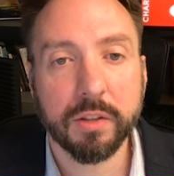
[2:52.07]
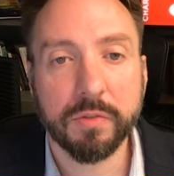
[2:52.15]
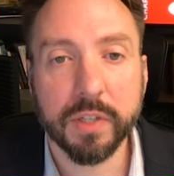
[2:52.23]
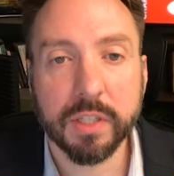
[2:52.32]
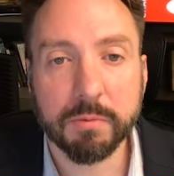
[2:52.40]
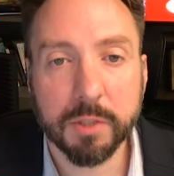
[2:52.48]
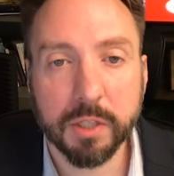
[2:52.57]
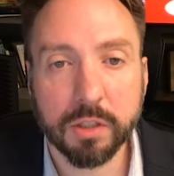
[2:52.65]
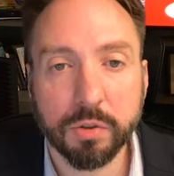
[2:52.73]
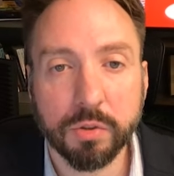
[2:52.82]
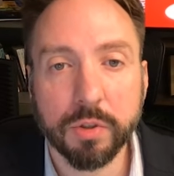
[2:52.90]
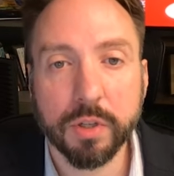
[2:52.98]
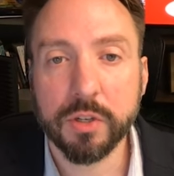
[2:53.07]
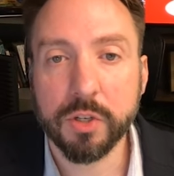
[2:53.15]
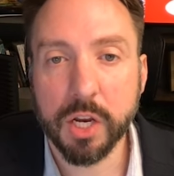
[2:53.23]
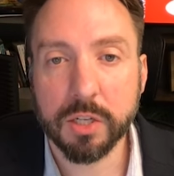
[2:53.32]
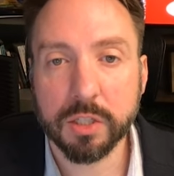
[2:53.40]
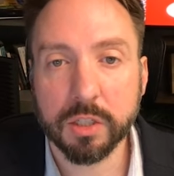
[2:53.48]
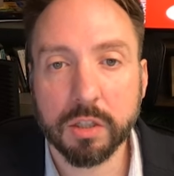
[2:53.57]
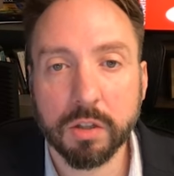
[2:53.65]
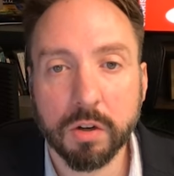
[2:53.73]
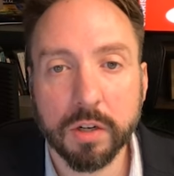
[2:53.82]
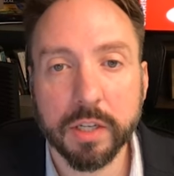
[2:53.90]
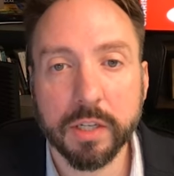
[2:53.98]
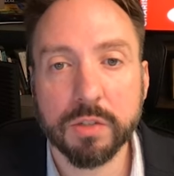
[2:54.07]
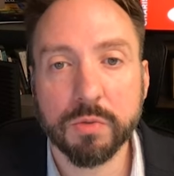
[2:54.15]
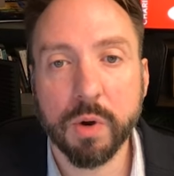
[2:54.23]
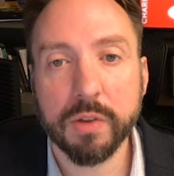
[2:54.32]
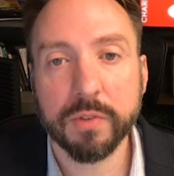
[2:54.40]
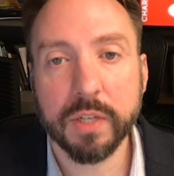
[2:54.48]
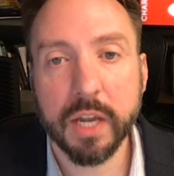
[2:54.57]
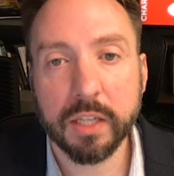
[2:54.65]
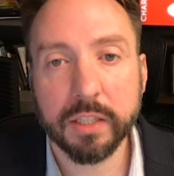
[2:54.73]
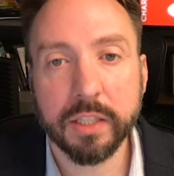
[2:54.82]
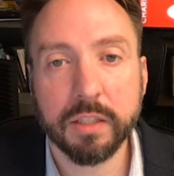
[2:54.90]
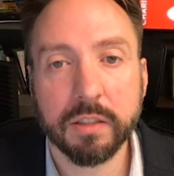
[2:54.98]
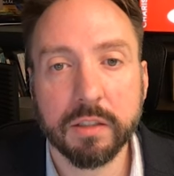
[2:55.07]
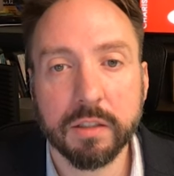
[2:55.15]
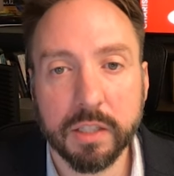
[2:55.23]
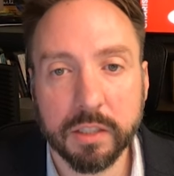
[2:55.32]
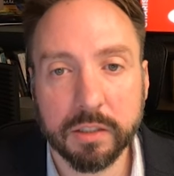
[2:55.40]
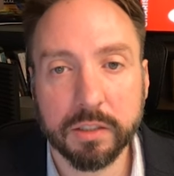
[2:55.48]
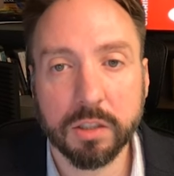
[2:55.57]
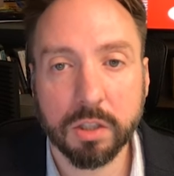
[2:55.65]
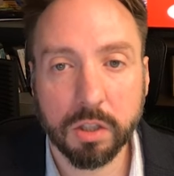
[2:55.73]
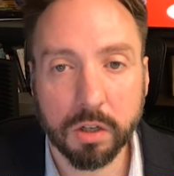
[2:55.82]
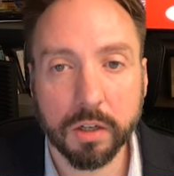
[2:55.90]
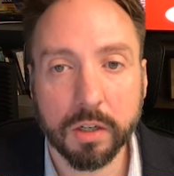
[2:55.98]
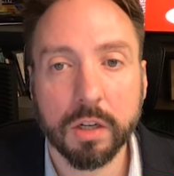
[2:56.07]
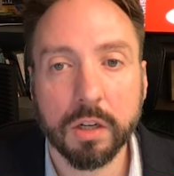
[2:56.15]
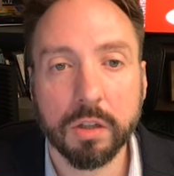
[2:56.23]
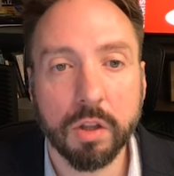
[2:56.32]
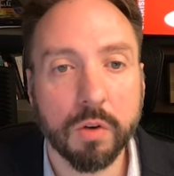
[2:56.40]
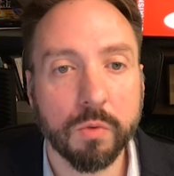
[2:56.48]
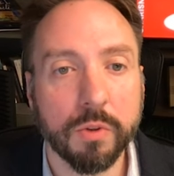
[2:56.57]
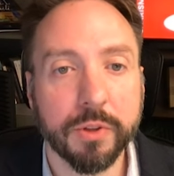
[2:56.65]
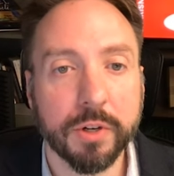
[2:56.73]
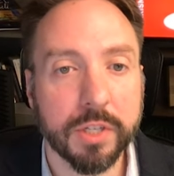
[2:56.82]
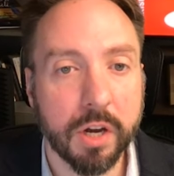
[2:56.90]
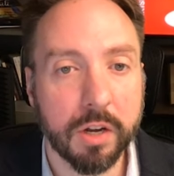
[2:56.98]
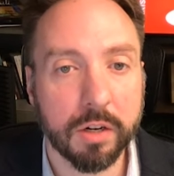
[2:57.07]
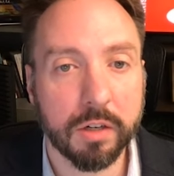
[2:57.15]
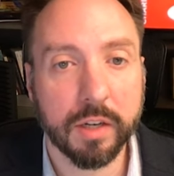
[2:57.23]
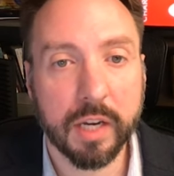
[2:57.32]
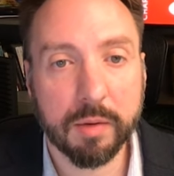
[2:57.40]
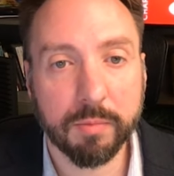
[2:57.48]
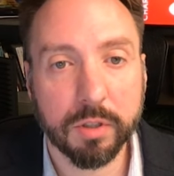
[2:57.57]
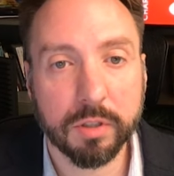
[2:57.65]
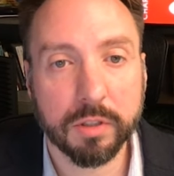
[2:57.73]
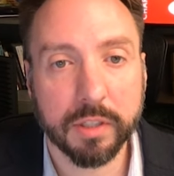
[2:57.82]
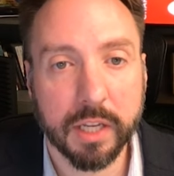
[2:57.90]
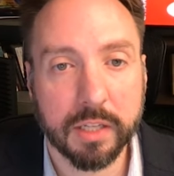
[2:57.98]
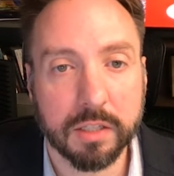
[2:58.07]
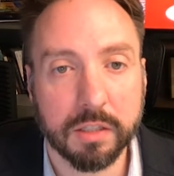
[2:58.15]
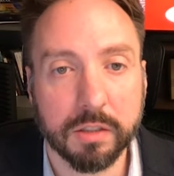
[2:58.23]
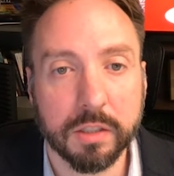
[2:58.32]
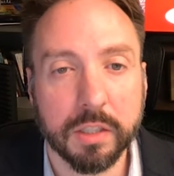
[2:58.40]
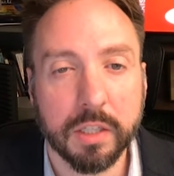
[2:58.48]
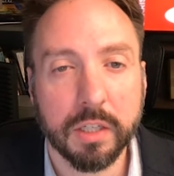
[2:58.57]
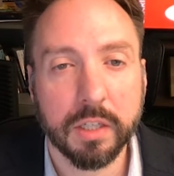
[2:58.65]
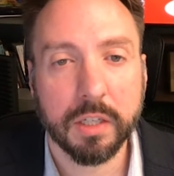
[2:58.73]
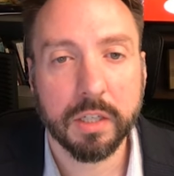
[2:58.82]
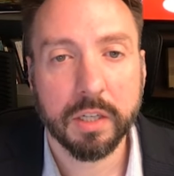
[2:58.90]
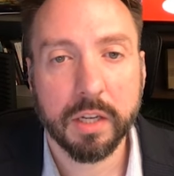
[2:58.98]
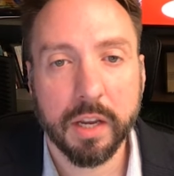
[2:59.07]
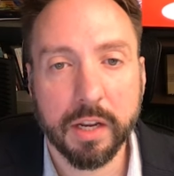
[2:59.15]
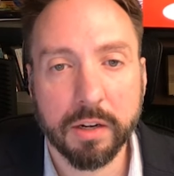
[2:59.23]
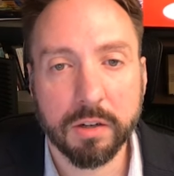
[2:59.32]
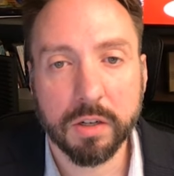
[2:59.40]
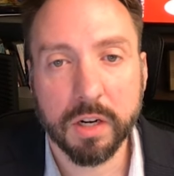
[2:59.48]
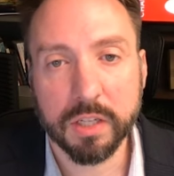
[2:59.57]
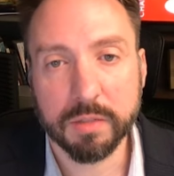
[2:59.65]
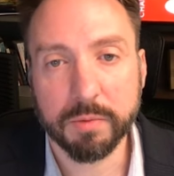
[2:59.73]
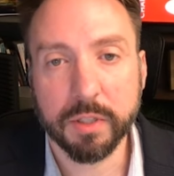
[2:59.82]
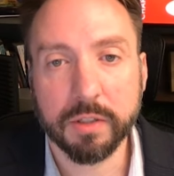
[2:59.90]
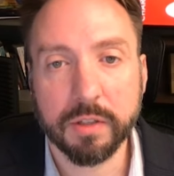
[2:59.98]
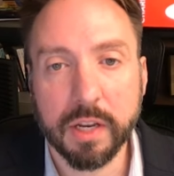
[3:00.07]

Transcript: The victims include Jason Clark and his wife, Kelly Neelan Clark, along with their daughter, Amber Kessler, and her husband,